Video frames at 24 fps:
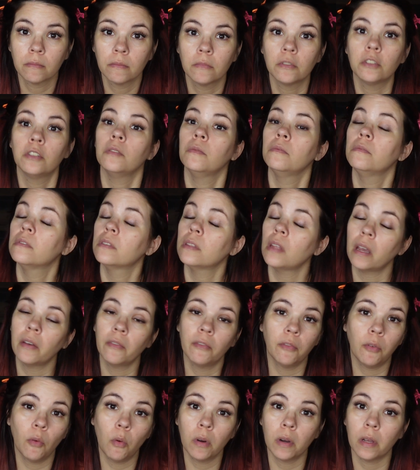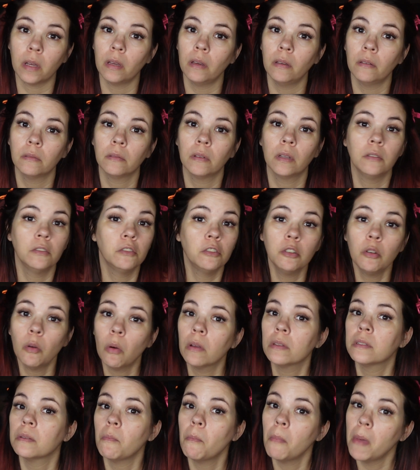She was like 40 and she
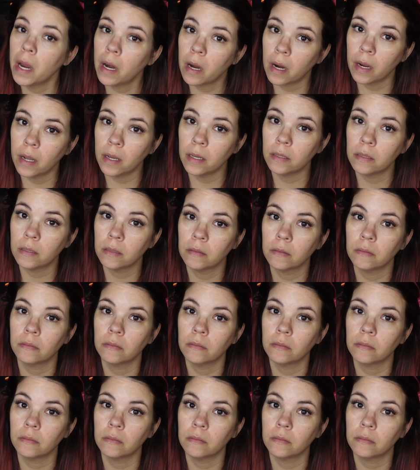wasn't married.